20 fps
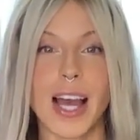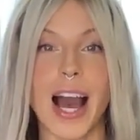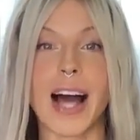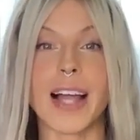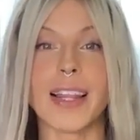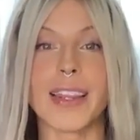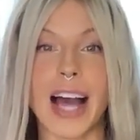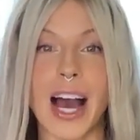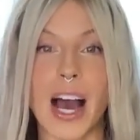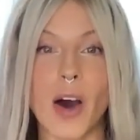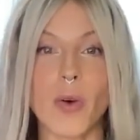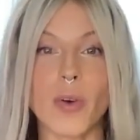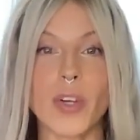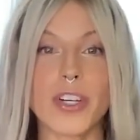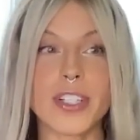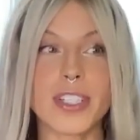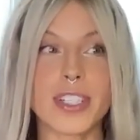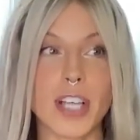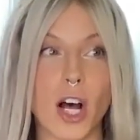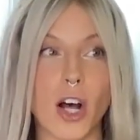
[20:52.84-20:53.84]
Allow
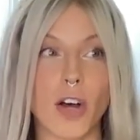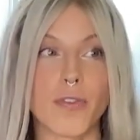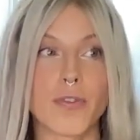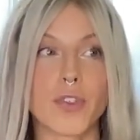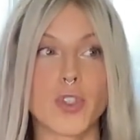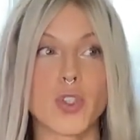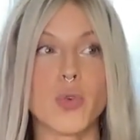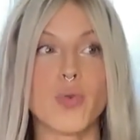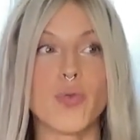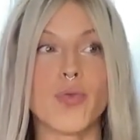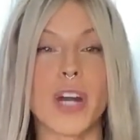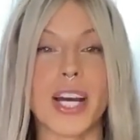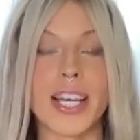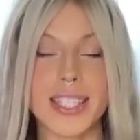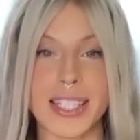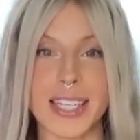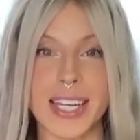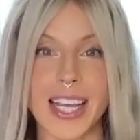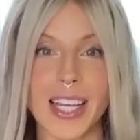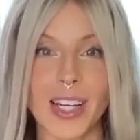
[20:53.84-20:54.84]
yourself to
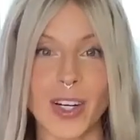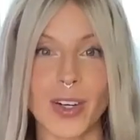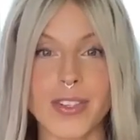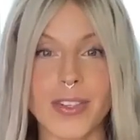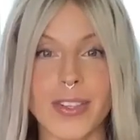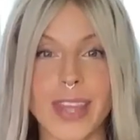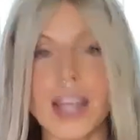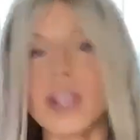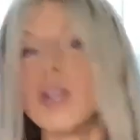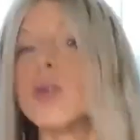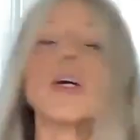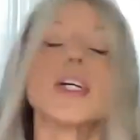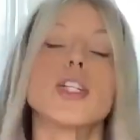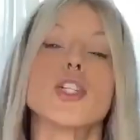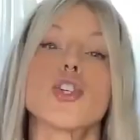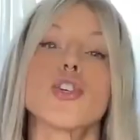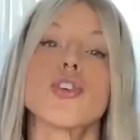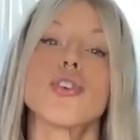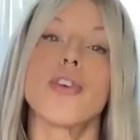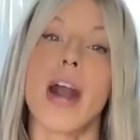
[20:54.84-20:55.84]
resonate so that you
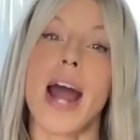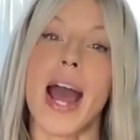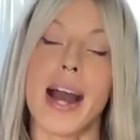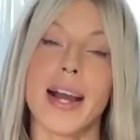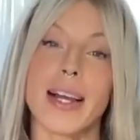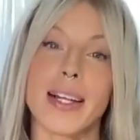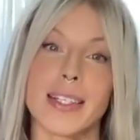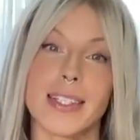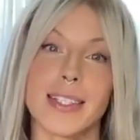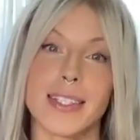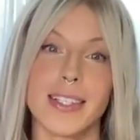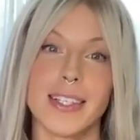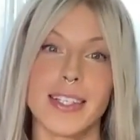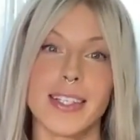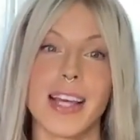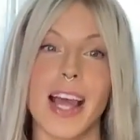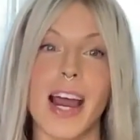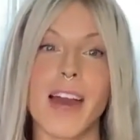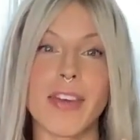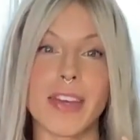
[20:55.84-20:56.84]
attract
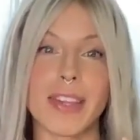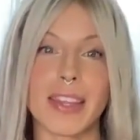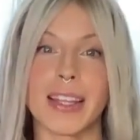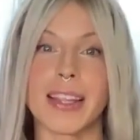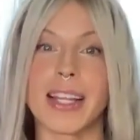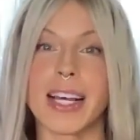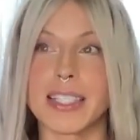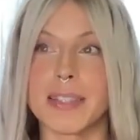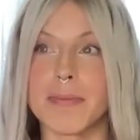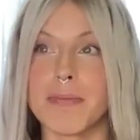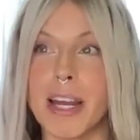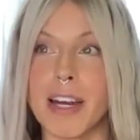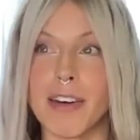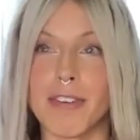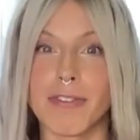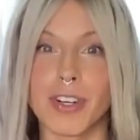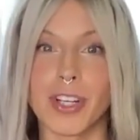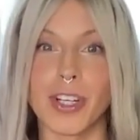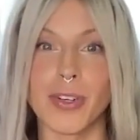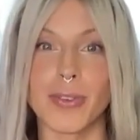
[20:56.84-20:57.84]
everything that's meant
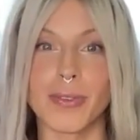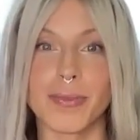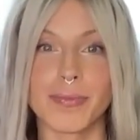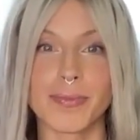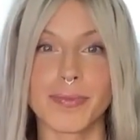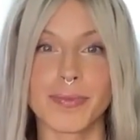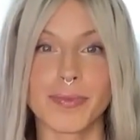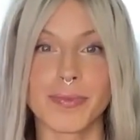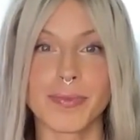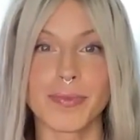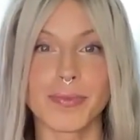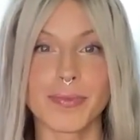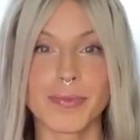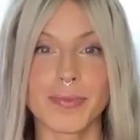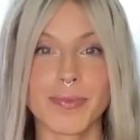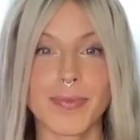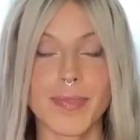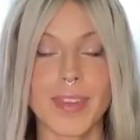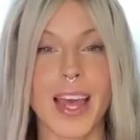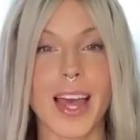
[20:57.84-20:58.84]
for you.
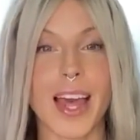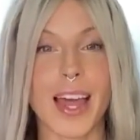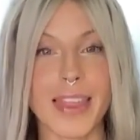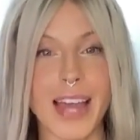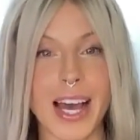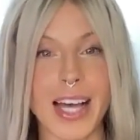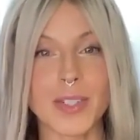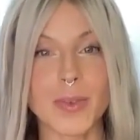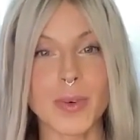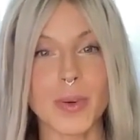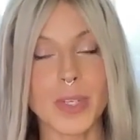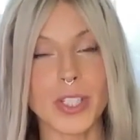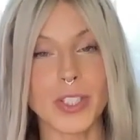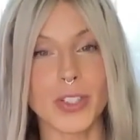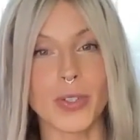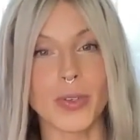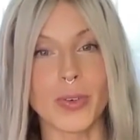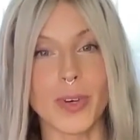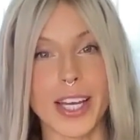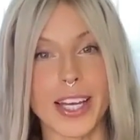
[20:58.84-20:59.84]
And that's what we
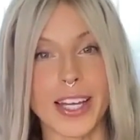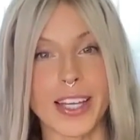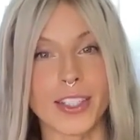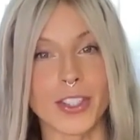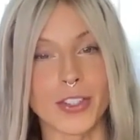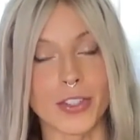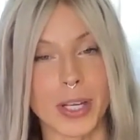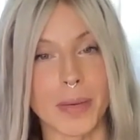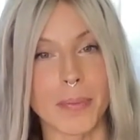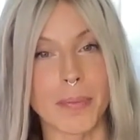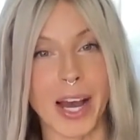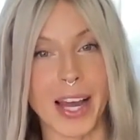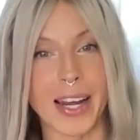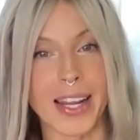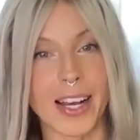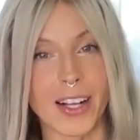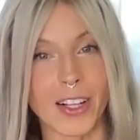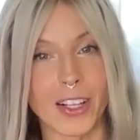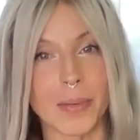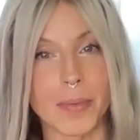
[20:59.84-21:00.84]
do in Dream
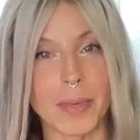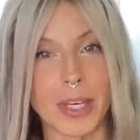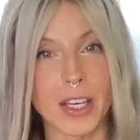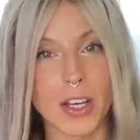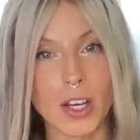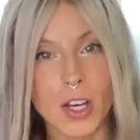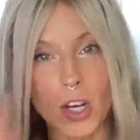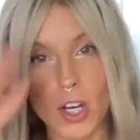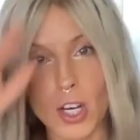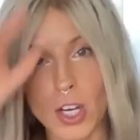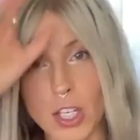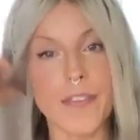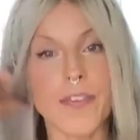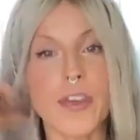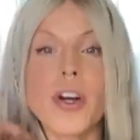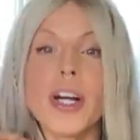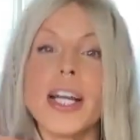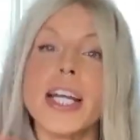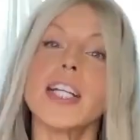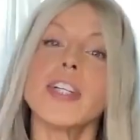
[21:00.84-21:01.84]
Body Alchemy. If
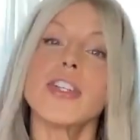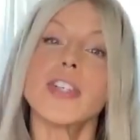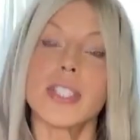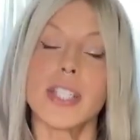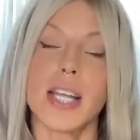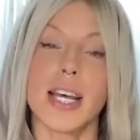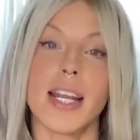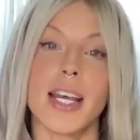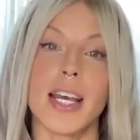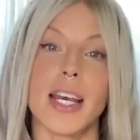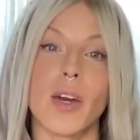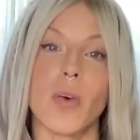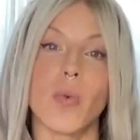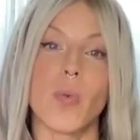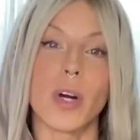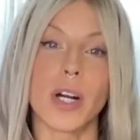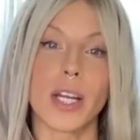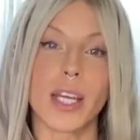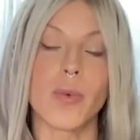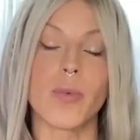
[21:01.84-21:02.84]
you're interested in
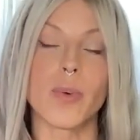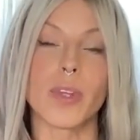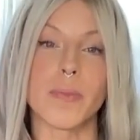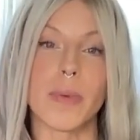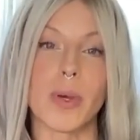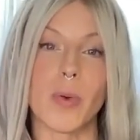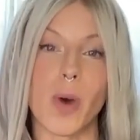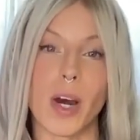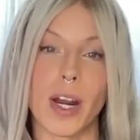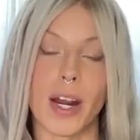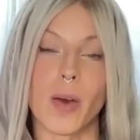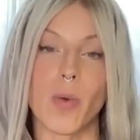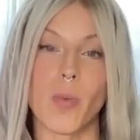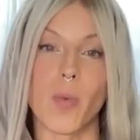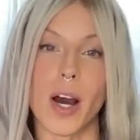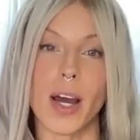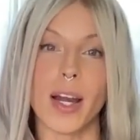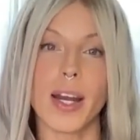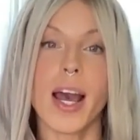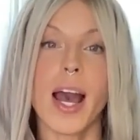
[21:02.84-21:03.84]
working with me
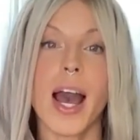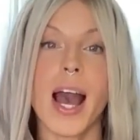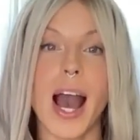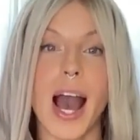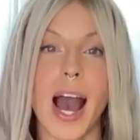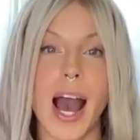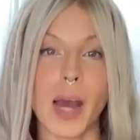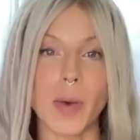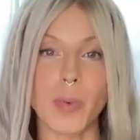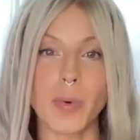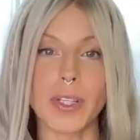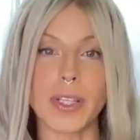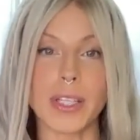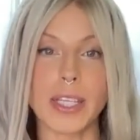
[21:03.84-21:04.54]
one-on-one, I will